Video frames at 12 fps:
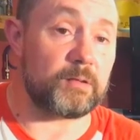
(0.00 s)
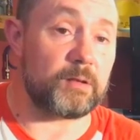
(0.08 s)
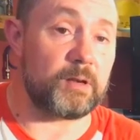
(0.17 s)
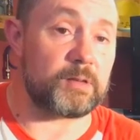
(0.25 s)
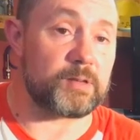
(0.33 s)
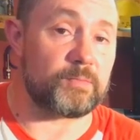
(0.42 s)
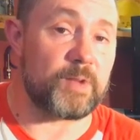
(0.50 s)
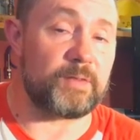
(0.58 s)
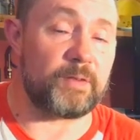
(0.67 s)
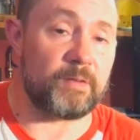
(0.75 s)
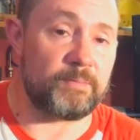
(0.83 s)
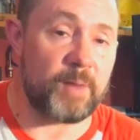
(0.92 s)
It's a riff
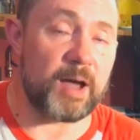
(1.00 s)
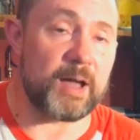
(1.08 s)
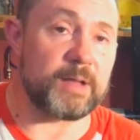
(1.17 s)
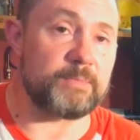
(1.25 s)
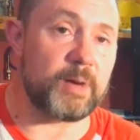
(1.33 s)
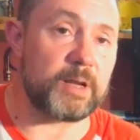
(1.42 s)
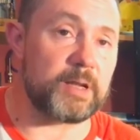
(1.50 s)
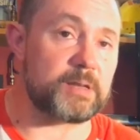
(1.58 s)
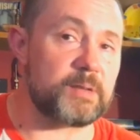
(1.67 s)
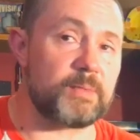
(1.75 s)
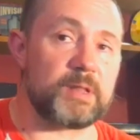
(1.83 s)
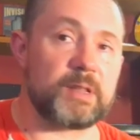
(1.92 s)
of mine, but it's
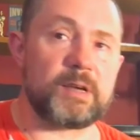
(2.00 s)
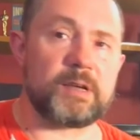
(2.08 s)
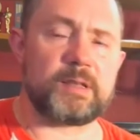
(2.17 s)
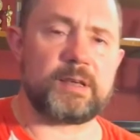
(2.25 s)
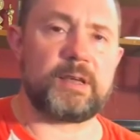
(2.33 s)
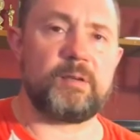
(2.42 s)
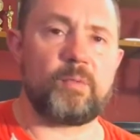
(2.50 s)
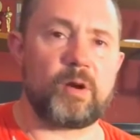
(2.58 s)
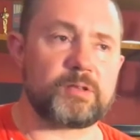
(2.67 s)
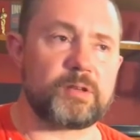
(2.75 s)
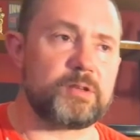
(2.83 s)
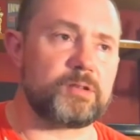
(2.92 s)
something that I think he
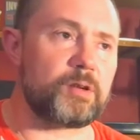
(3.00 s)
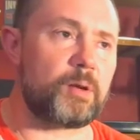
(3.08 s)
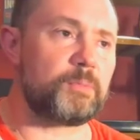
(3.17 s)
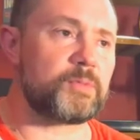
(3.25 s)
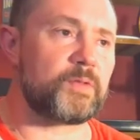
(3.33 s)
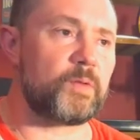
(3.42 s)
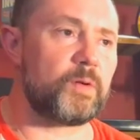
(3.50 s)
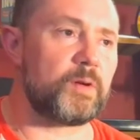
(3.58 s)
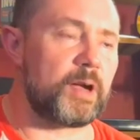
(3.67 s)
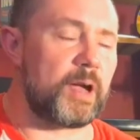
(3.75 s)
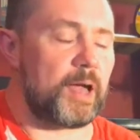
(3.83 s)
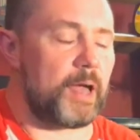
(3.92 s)
worked on the drums
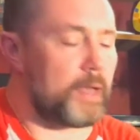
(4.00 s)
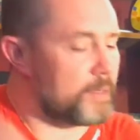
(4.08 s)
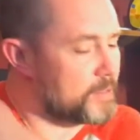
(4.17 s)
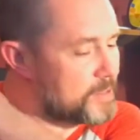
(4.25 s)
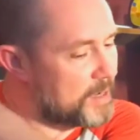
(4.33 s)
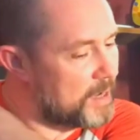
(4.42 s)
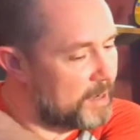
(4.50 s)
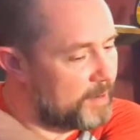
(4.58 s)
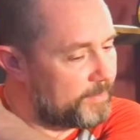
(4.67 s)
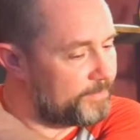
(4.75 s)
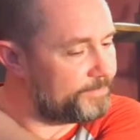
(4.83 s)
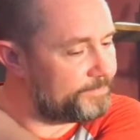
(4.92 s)
for, and
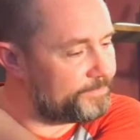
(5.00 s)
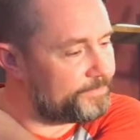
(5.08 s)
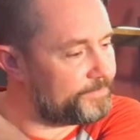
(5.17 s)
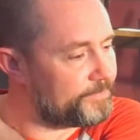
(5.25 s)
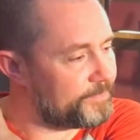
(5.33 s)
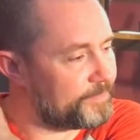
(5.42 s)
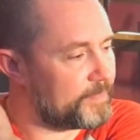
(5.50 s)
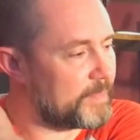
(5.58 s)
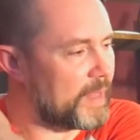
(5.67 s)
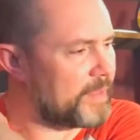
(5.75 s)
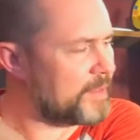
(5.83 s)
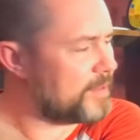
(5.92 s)

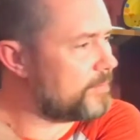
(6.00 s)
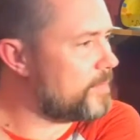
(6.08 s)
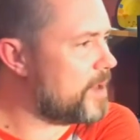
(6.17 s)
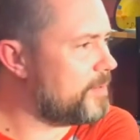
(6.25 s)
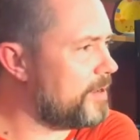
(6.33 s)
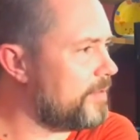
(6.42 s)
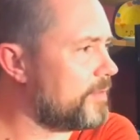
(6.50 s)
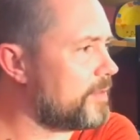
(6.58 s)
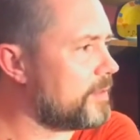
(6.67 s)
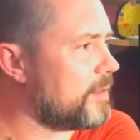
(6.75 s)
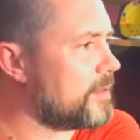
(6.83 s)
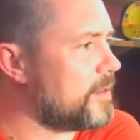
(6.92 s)
I think he
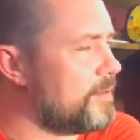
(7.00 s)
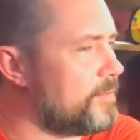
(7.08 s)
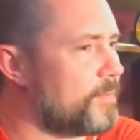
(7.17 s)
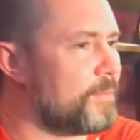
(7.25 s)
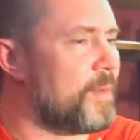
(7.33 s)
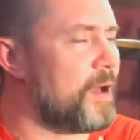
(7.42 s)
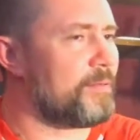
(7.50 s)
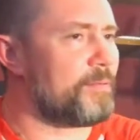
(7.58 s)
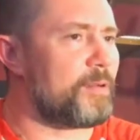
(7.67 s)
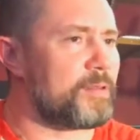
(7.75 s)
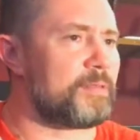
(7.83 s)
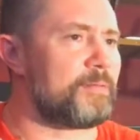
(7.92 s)
might
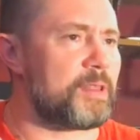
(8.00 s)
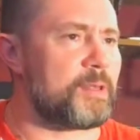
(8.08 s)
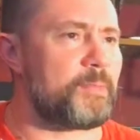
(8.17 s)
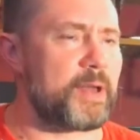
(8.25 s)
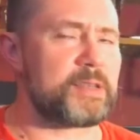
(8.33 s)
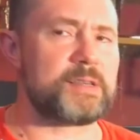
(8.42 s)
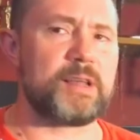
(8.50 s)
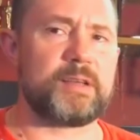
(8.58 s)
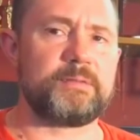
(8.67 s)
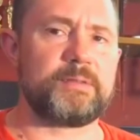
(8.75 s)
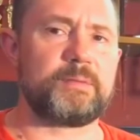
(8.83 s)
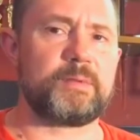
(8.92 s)
have written the bass
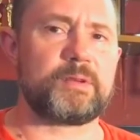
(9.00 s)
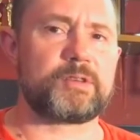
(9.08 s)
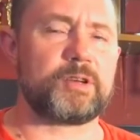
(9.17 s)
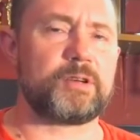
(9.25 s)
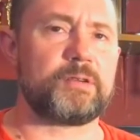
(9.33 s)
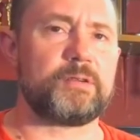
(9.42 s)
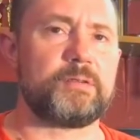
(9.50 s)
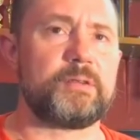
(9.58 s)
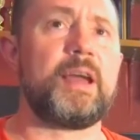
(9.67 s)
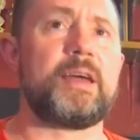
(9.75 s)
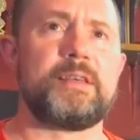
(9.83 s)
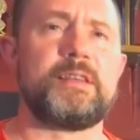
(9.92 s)
line. I'm not sure.
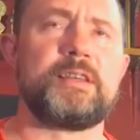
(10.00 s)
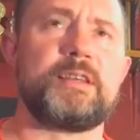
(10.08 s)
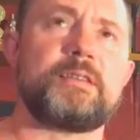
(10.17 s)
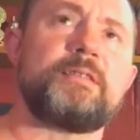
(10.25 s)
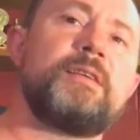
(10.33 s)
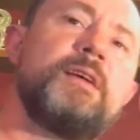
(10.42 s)
Yeah, I think he did.